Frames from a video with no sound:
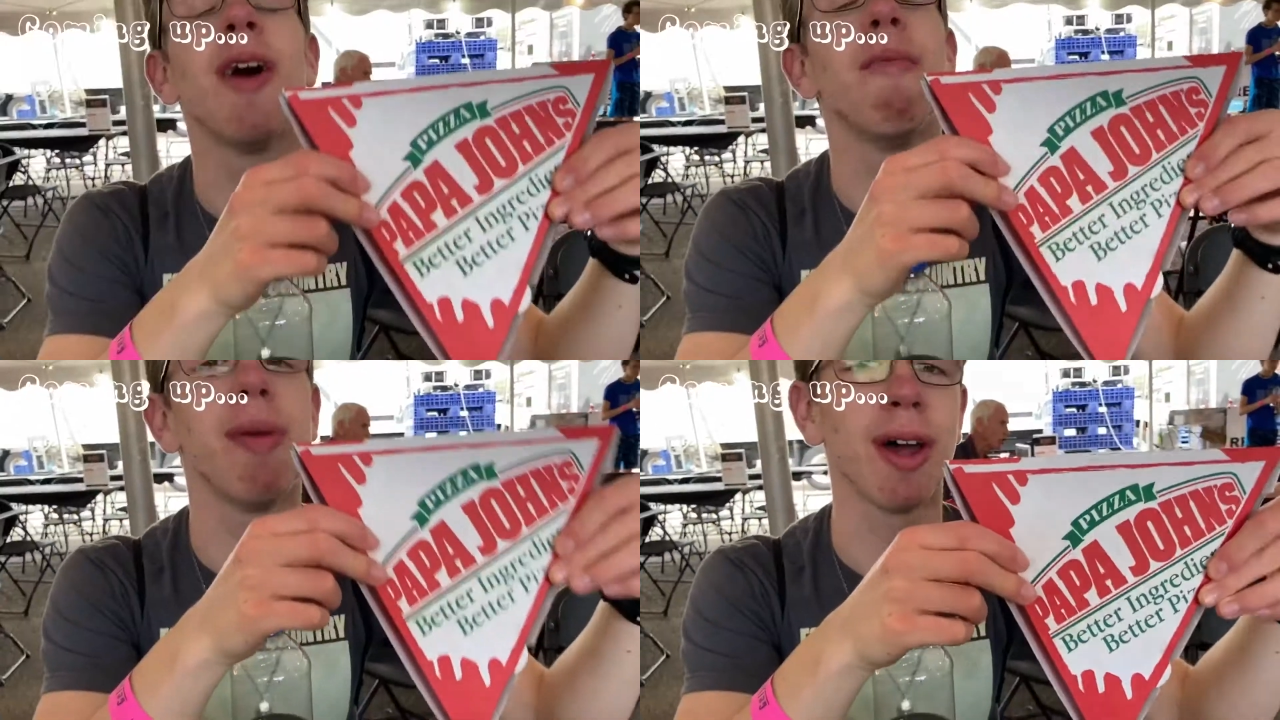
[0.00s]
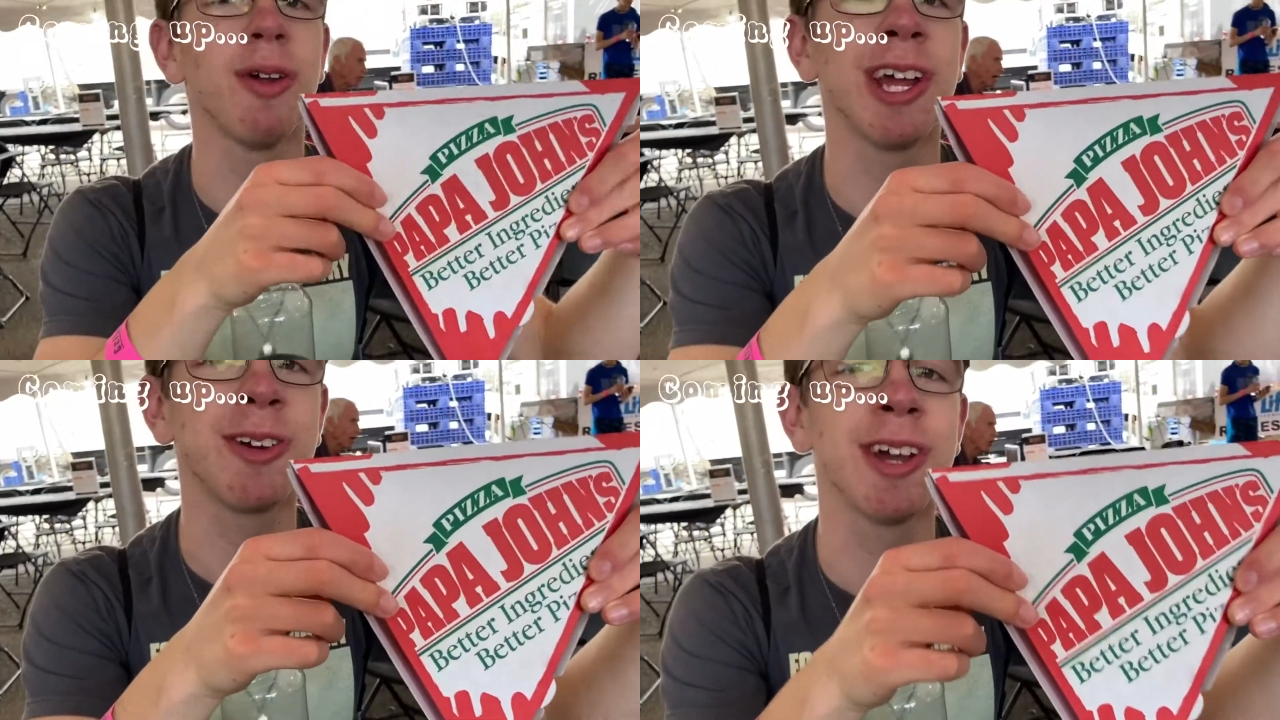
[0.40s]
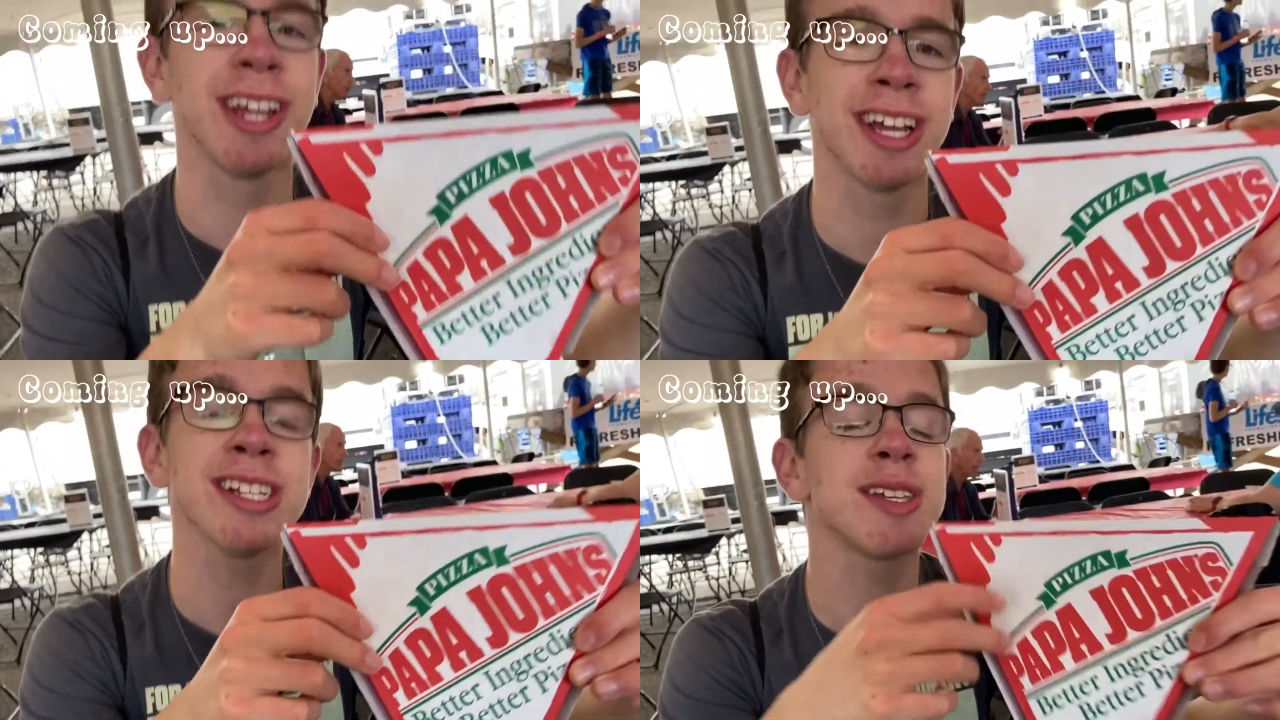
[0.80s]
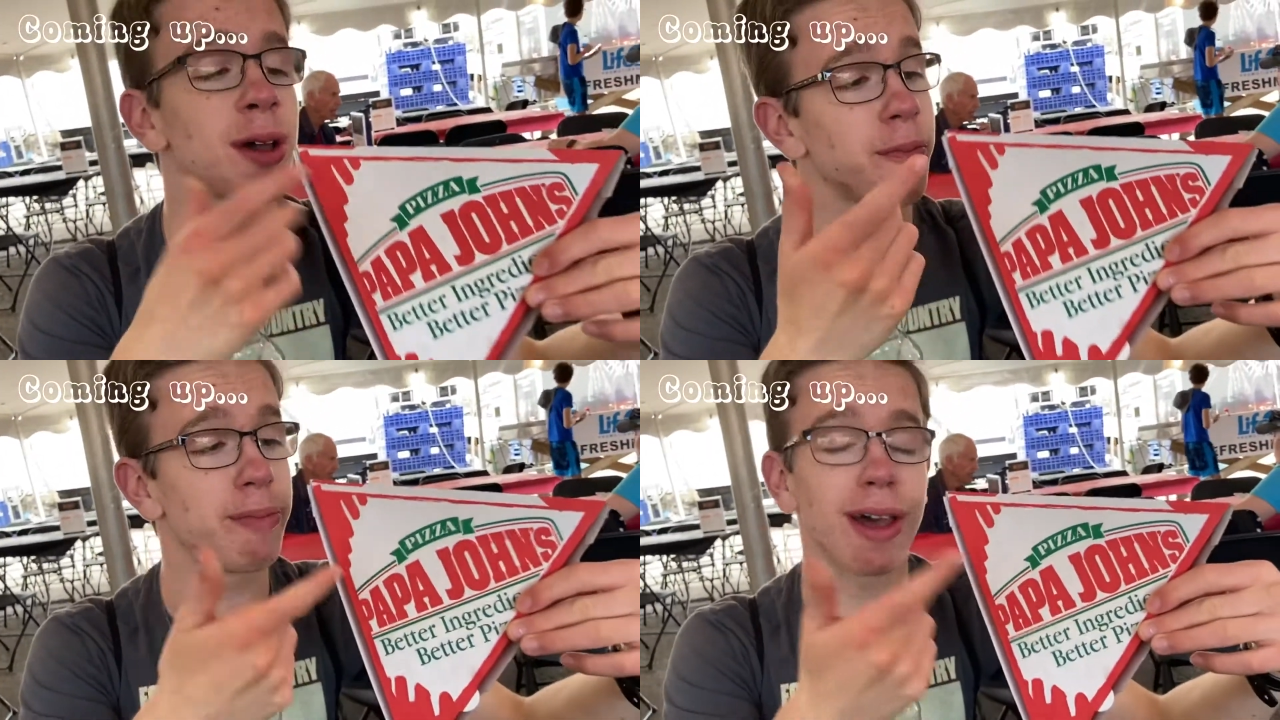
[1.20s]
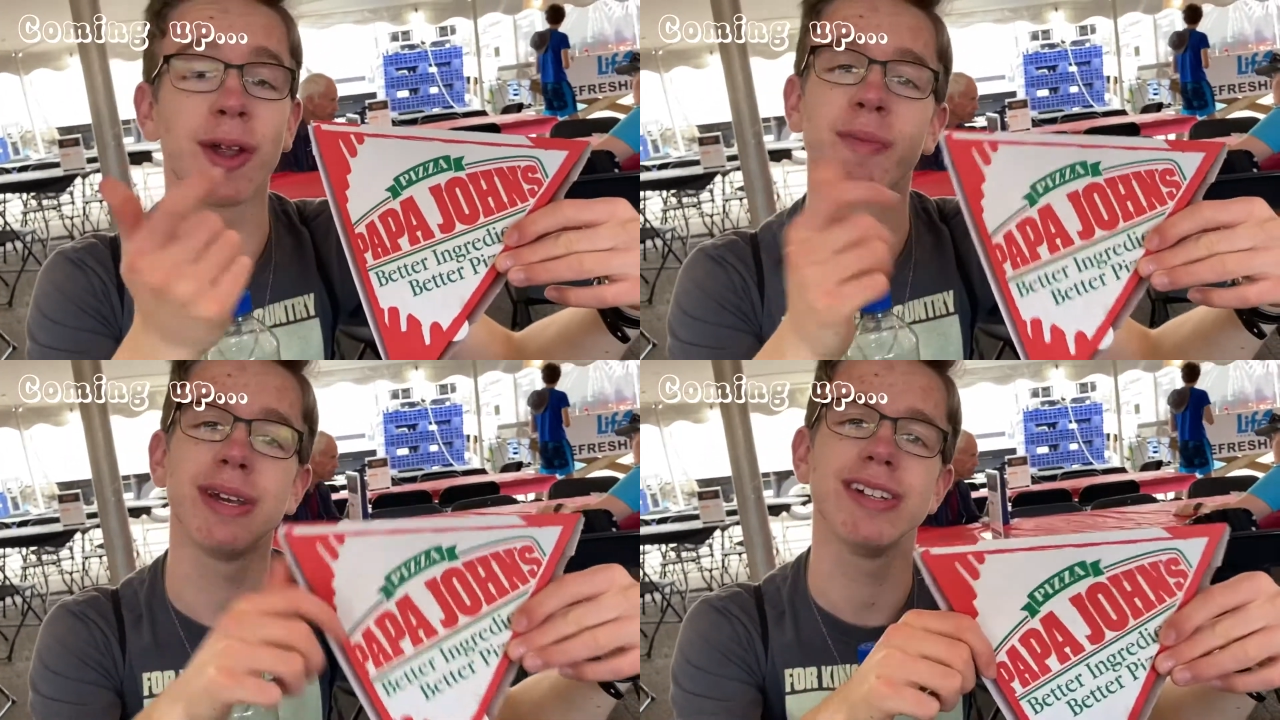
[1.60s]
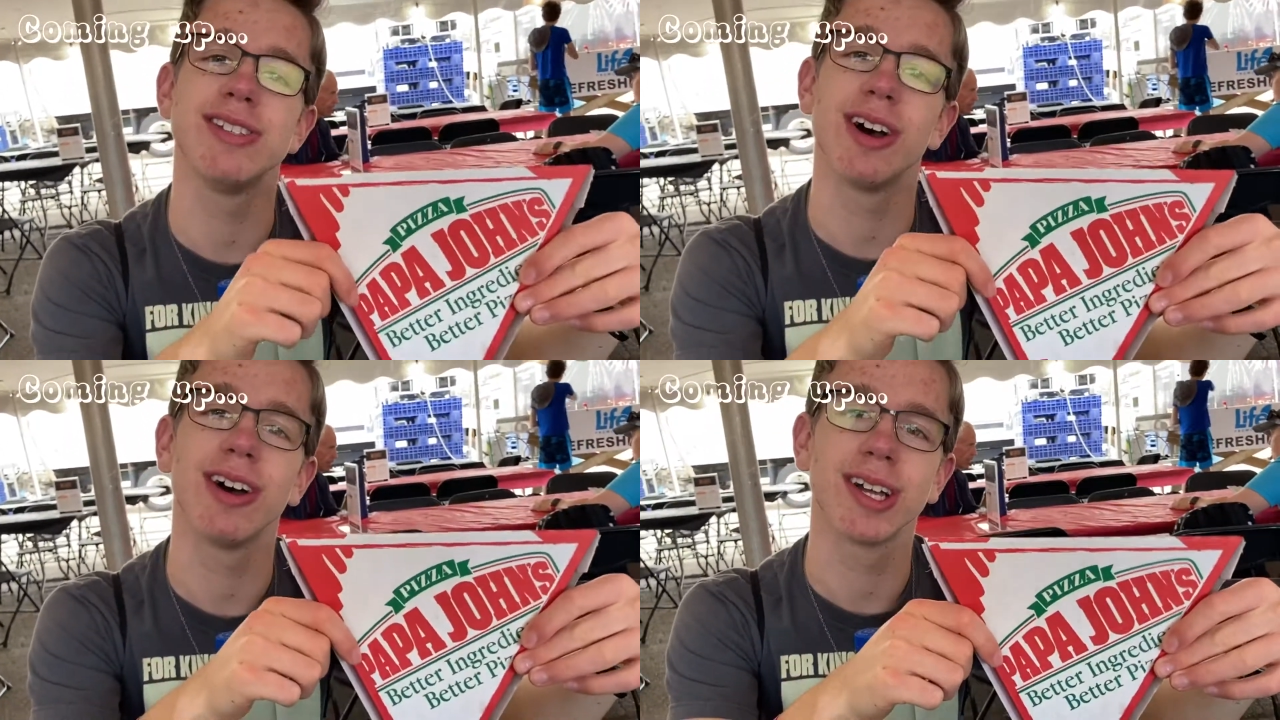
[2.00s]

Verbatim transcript: better ingredients, better pizza.